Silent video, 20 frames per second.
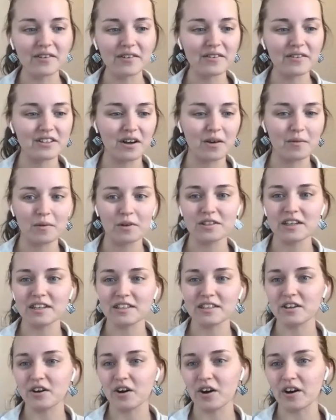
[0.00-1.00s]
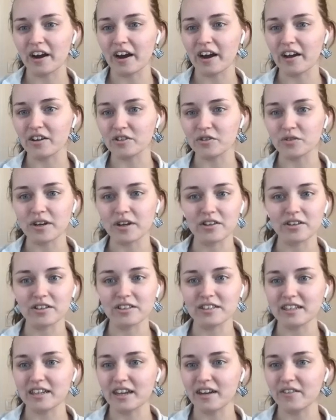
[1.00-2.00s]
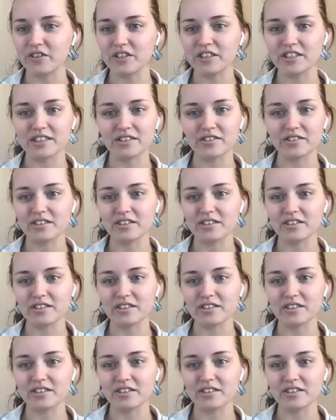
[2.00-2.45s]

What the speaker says: was almost like the Argyle trailer. It's like every single